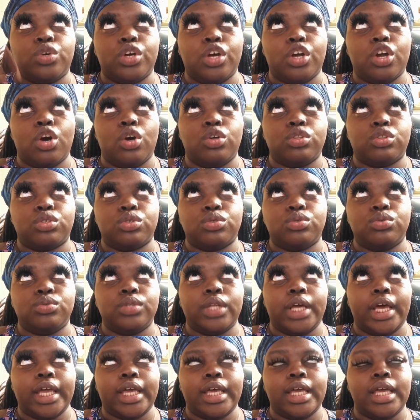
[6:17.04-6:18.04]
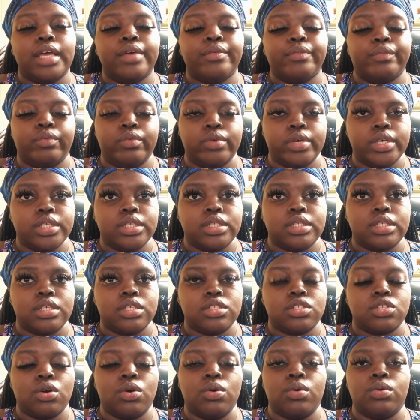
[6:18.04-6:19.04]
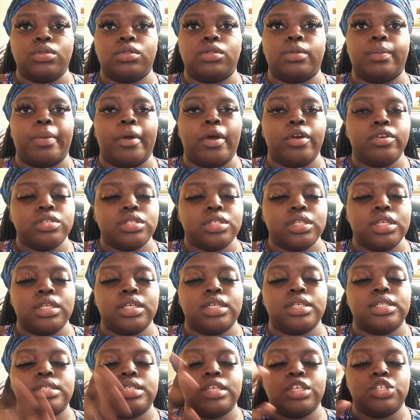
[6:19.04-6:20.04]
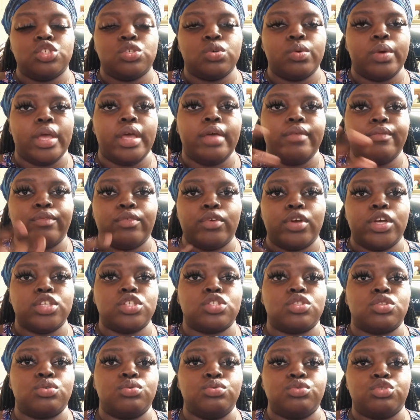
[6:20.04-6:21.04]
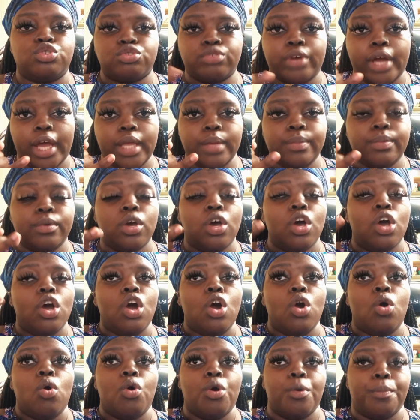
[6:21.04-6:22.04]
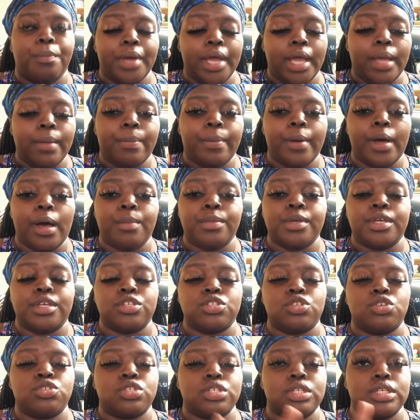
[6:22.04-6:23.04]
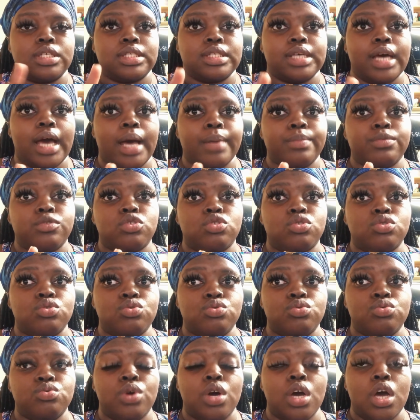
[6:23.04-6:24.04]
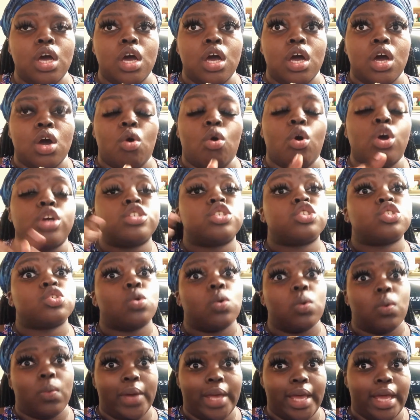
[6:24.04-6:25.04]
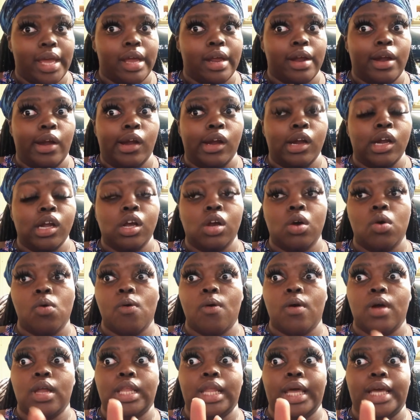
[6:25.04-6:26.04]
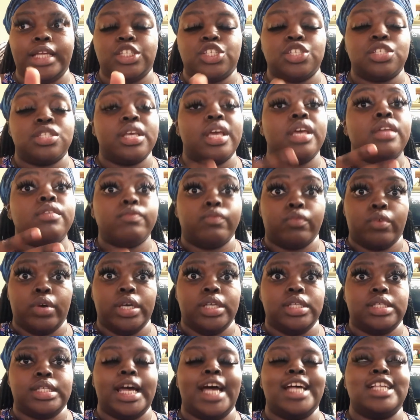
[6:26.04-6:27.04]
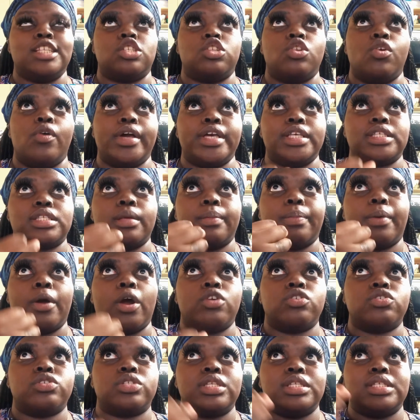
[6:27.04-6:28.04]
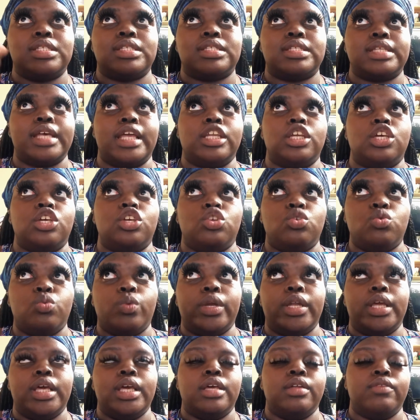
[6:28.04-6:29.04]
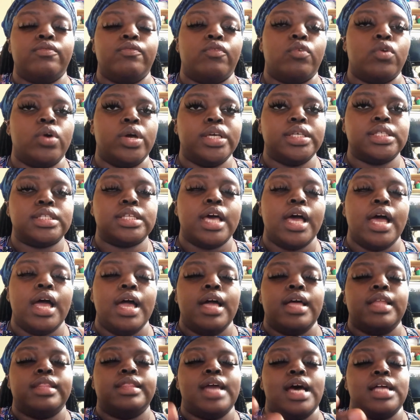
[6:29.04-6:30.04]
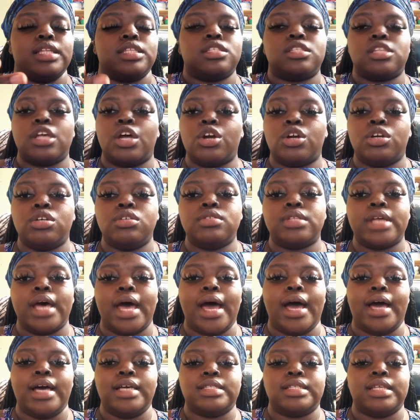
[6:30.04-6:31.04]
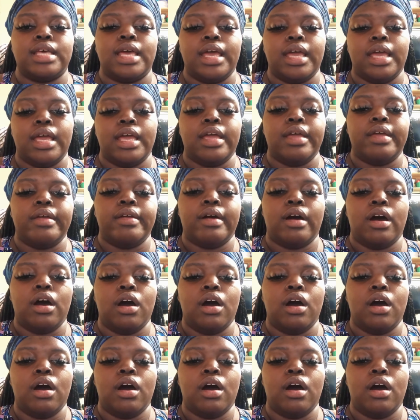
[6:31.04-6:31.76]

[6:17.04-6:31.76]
go through like an invoice. So the person can send you an invoice through Stripe or PayPal, because those are the top two, or Square, or like just invoice. As long as the person is sending you an invoice that serves as a